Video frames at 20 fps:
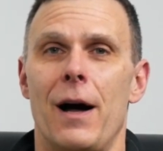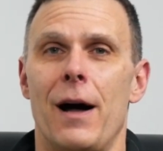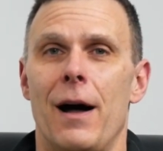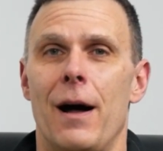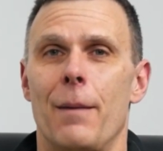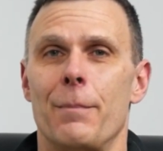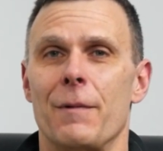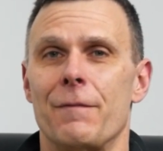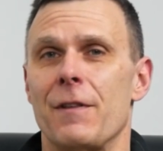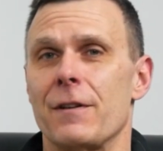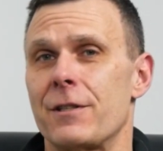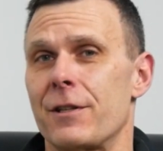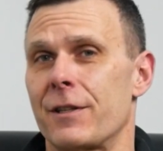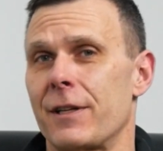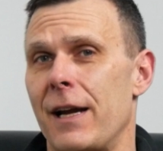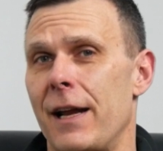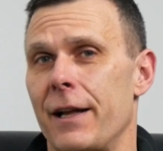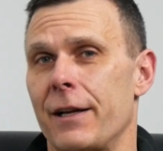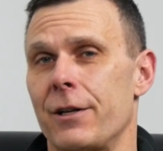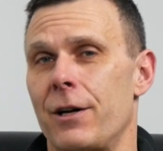If this is the
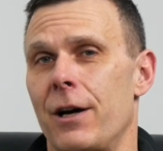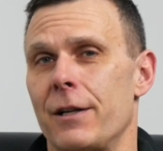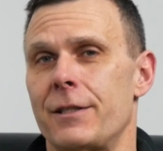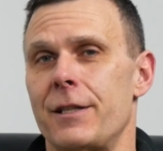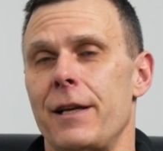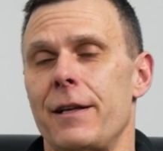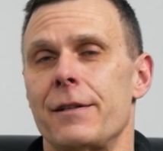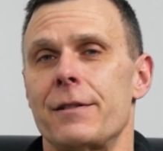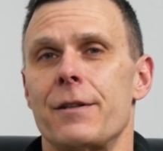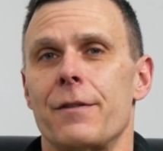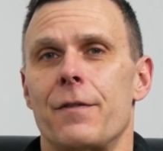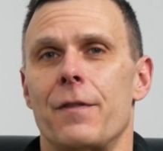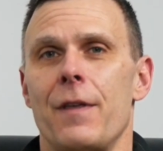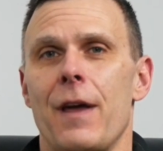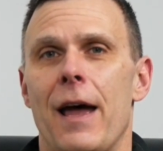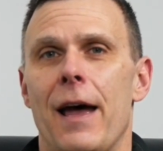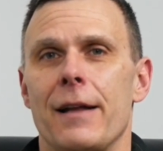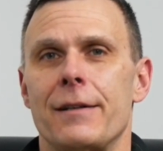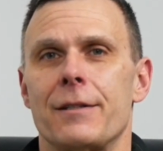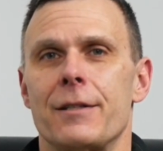kind of content
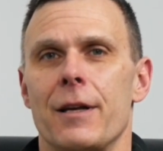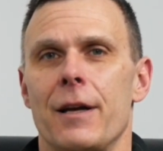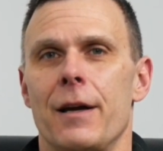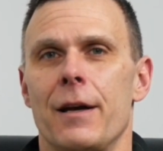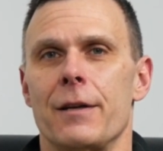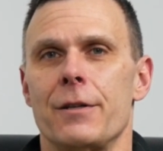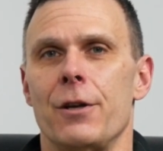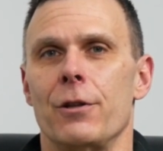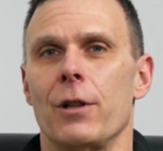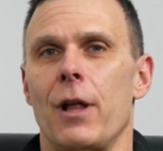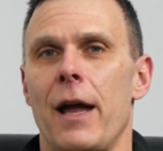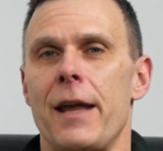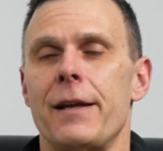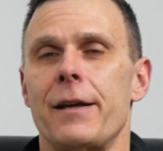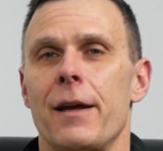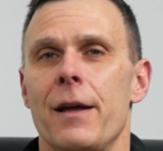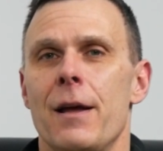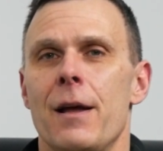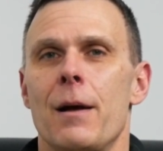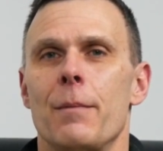that you like,